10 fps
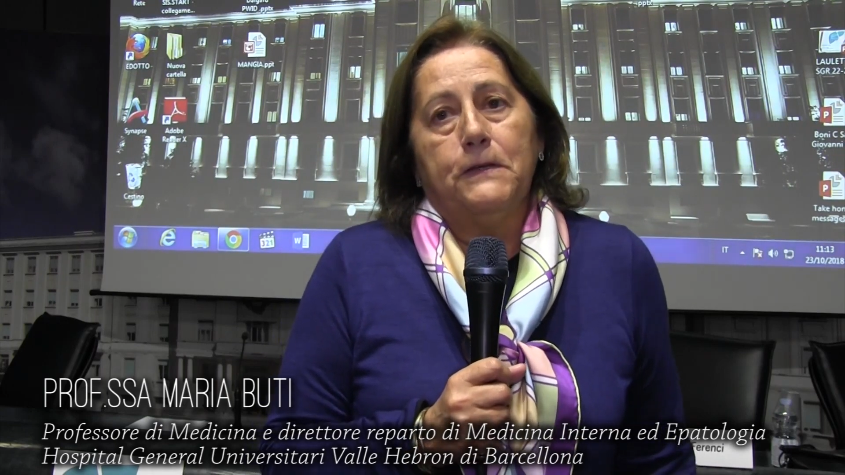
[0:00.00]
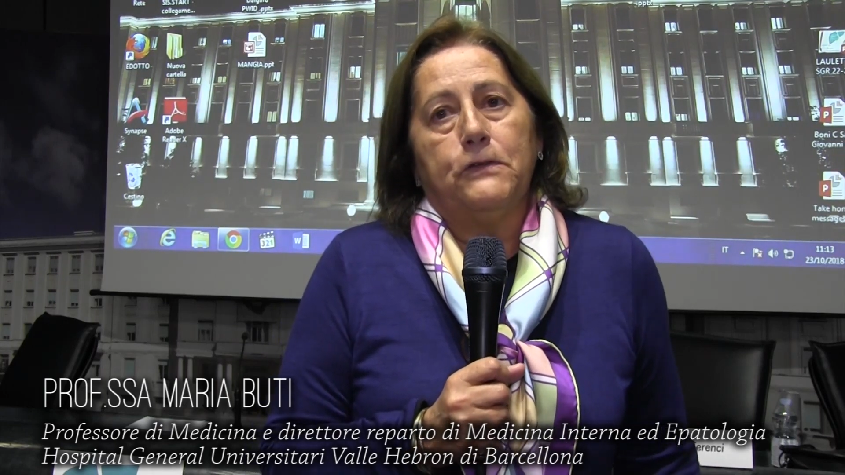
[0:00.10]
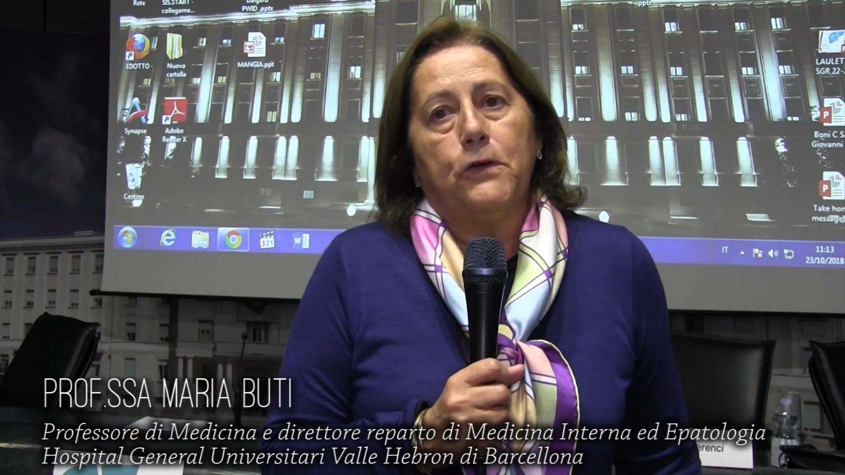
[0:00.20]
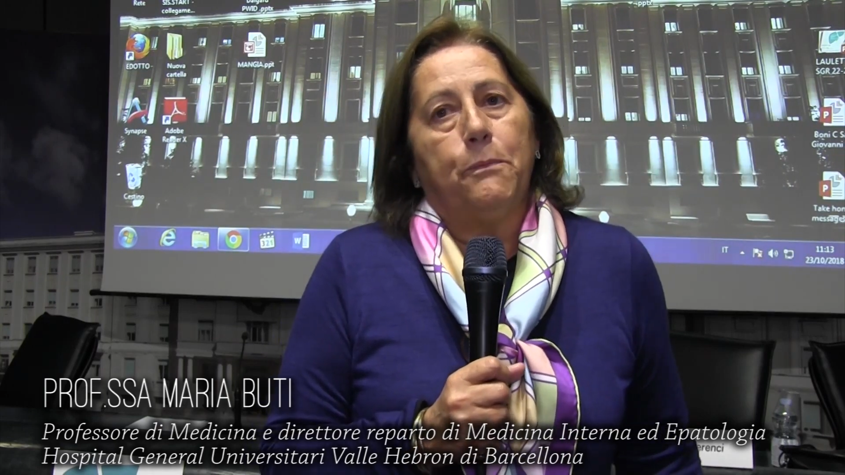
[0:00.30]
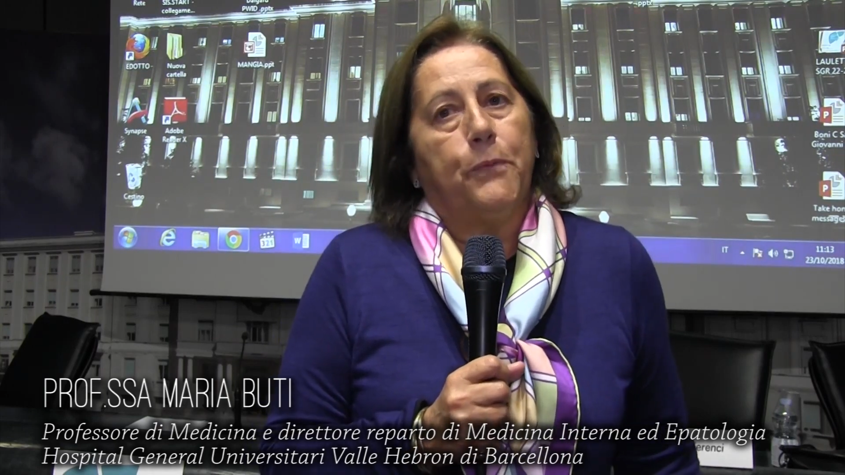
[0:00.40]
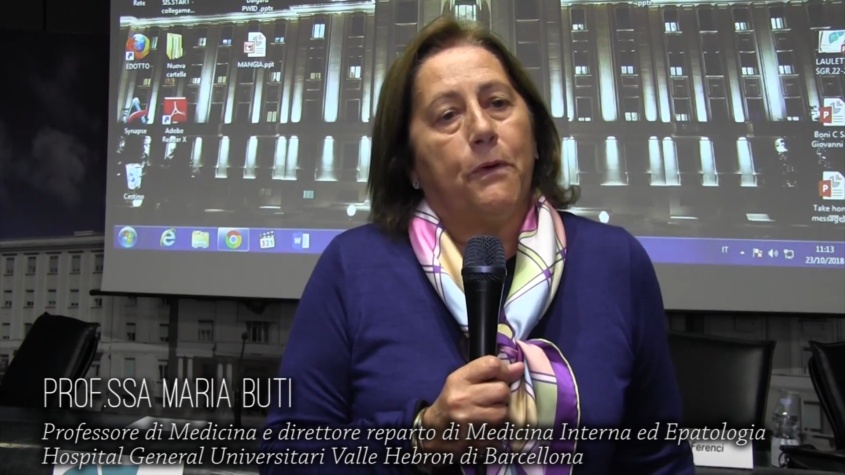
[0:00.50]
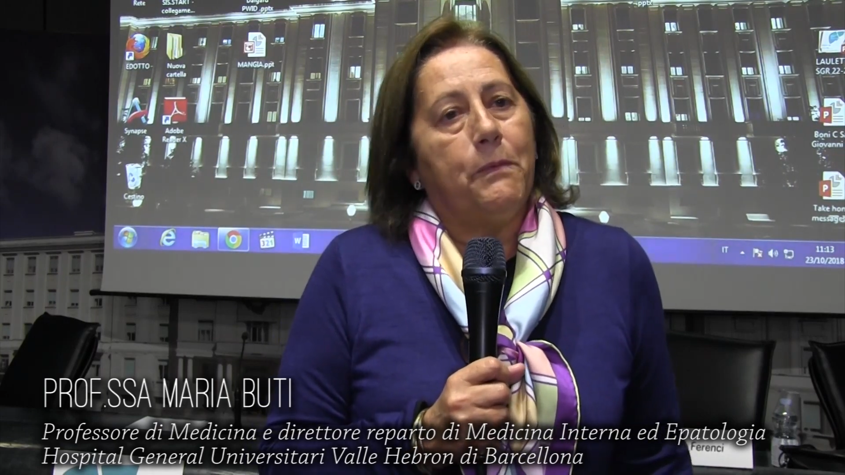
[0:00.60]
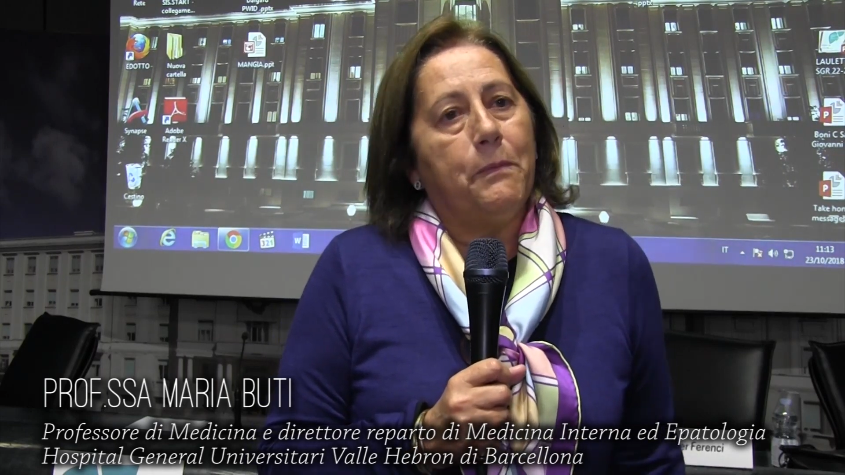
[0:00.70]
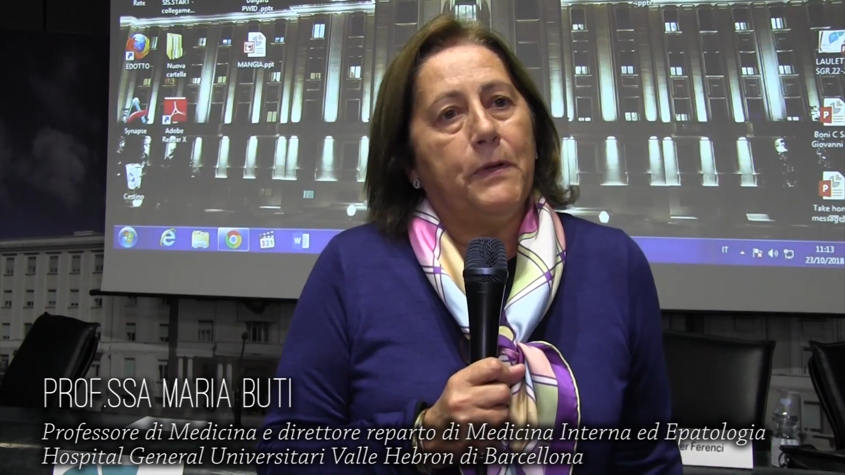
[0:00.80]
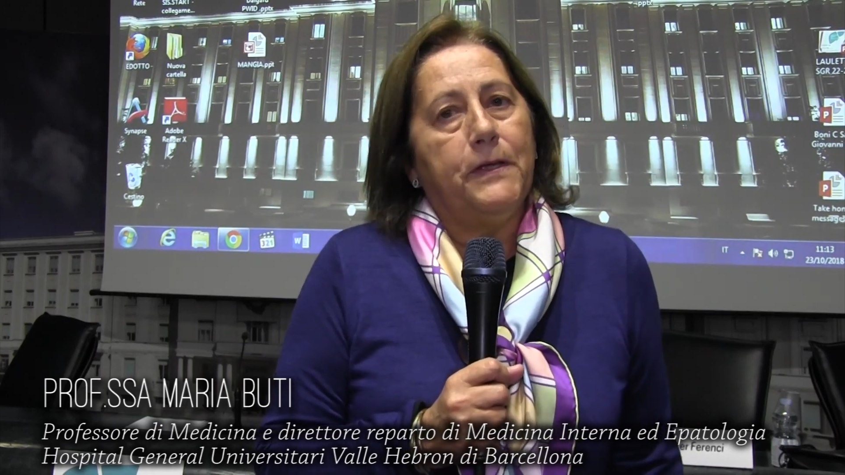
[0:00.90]
So
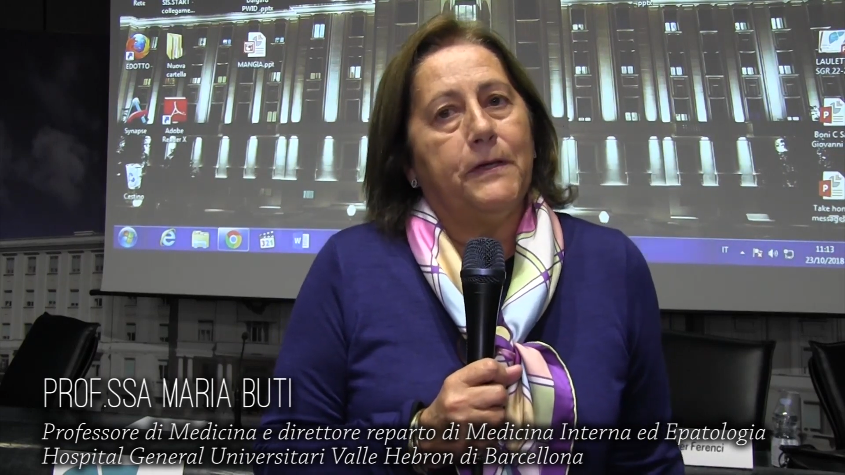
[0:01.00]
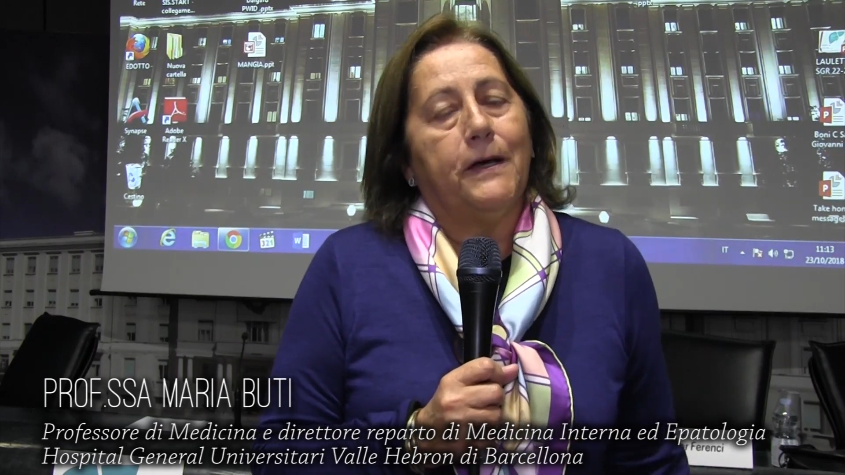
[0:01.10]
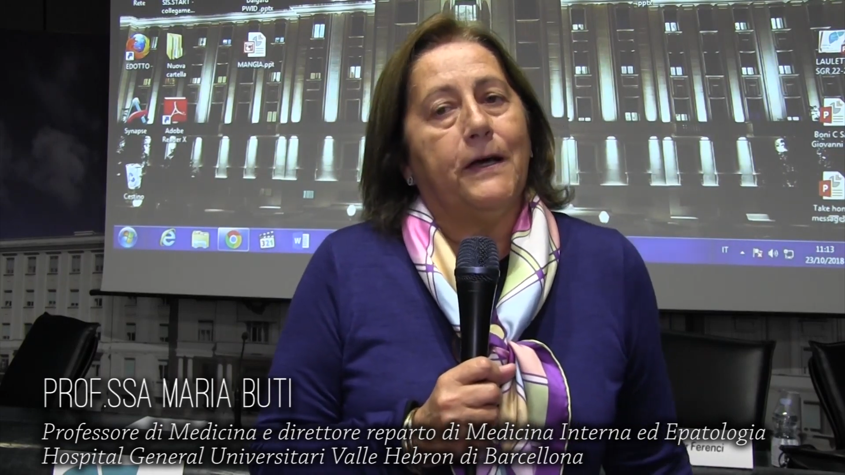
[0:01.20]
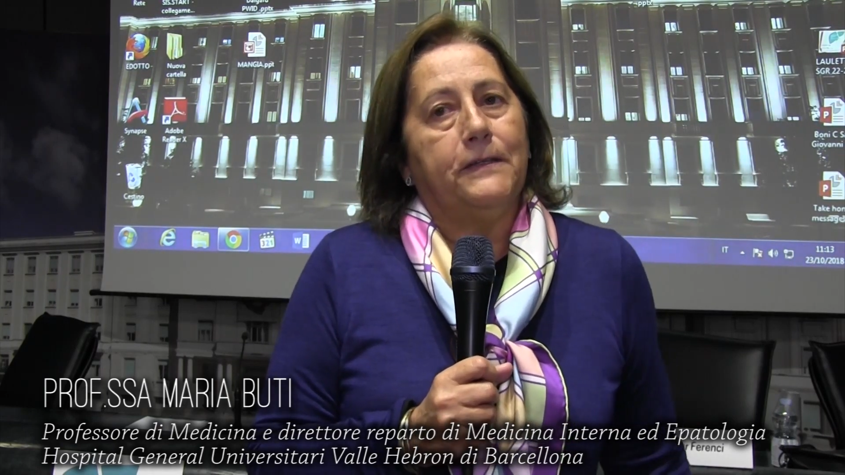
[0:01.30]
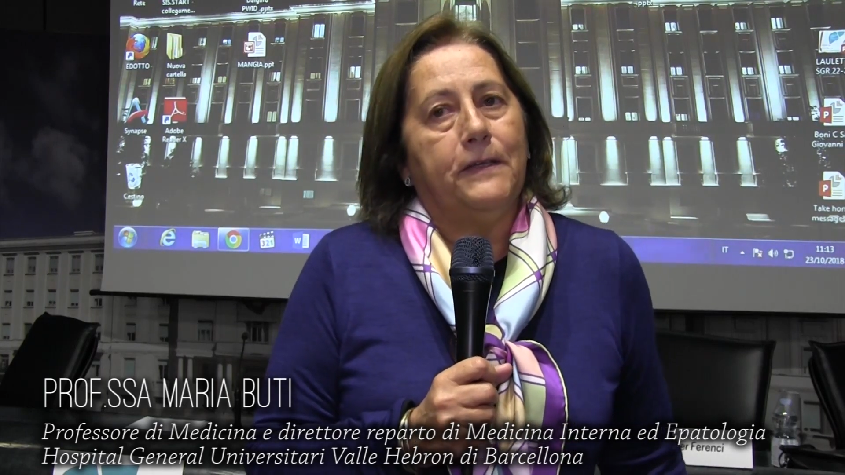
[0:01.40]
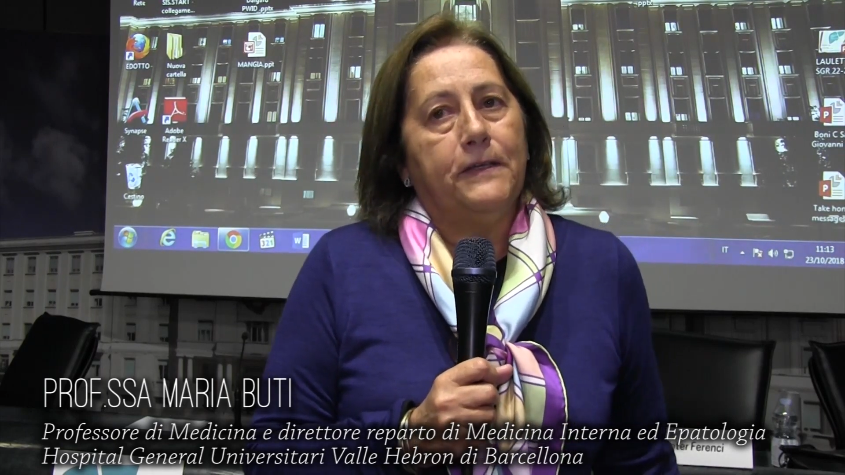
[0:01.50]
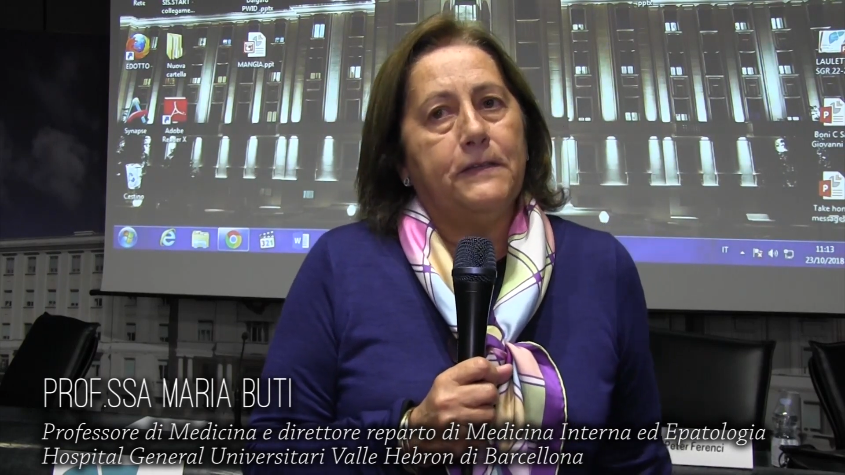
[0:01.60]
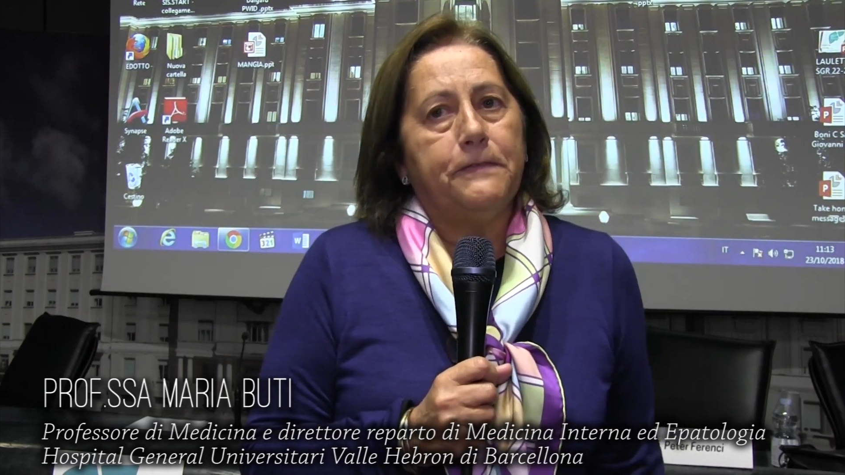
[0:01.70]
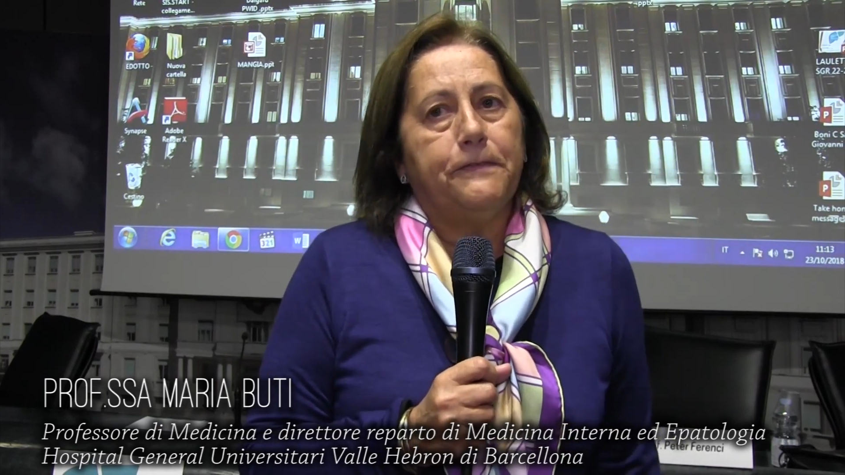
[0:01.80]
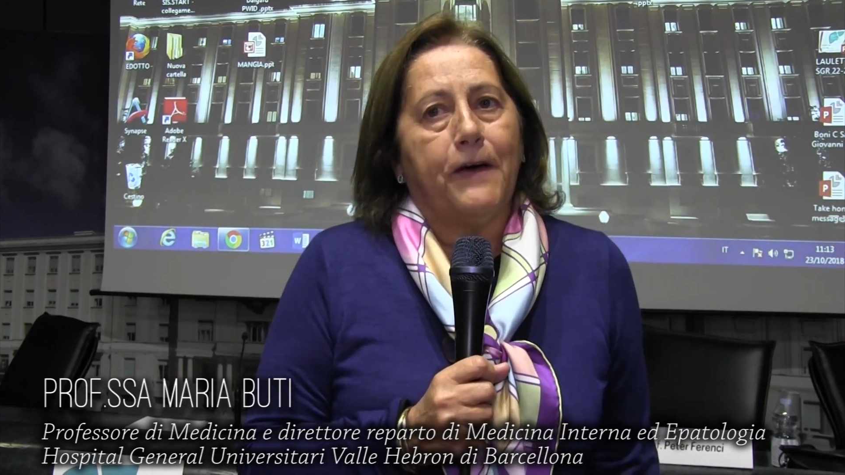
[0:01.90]
probably at
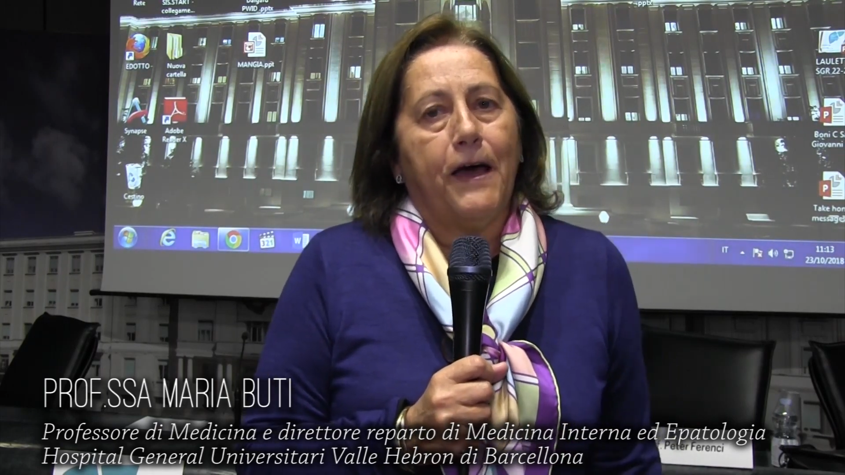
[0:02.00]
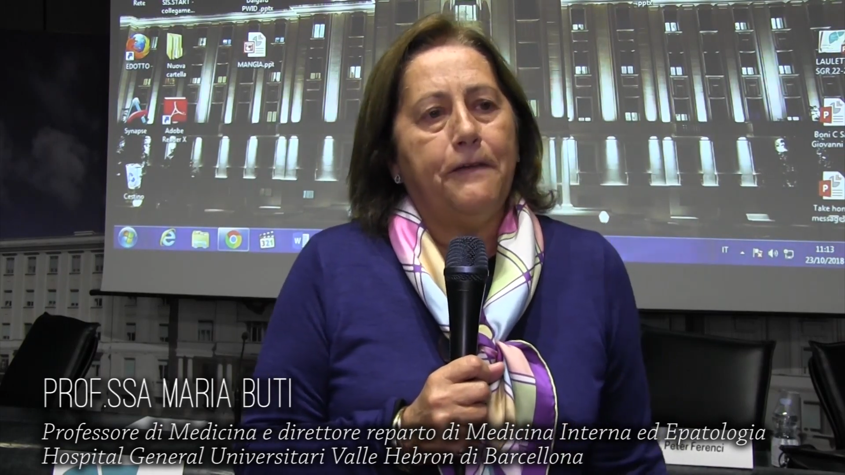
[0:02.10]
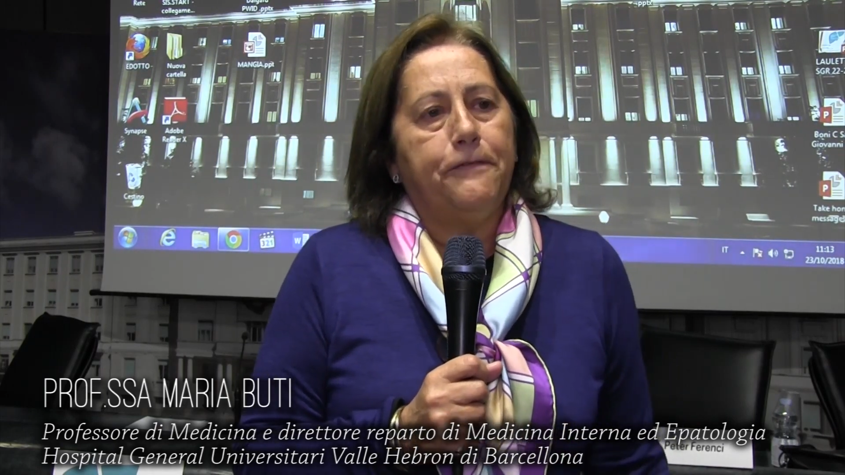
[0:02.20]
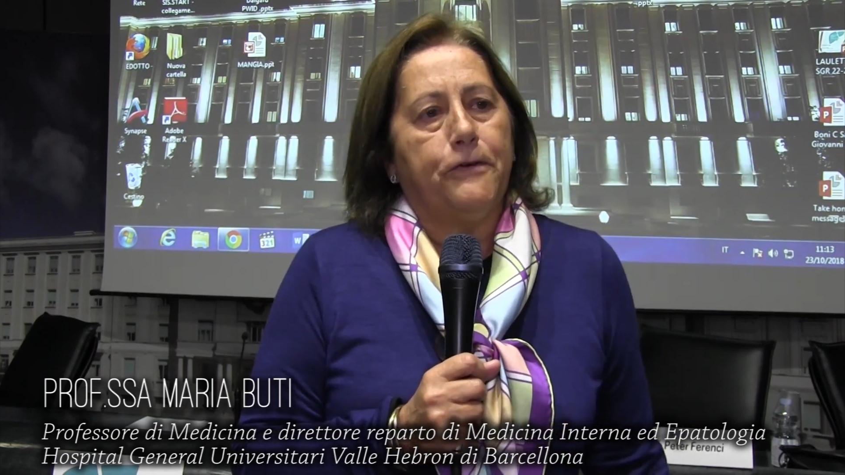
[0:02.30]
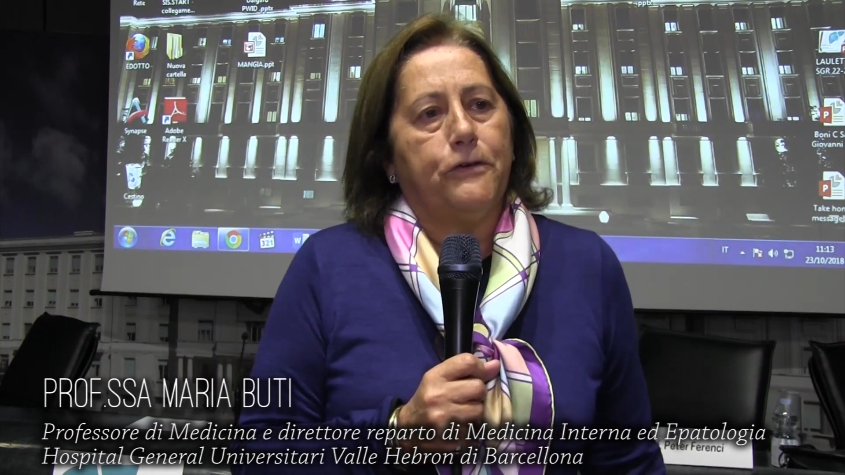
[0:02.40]
least 5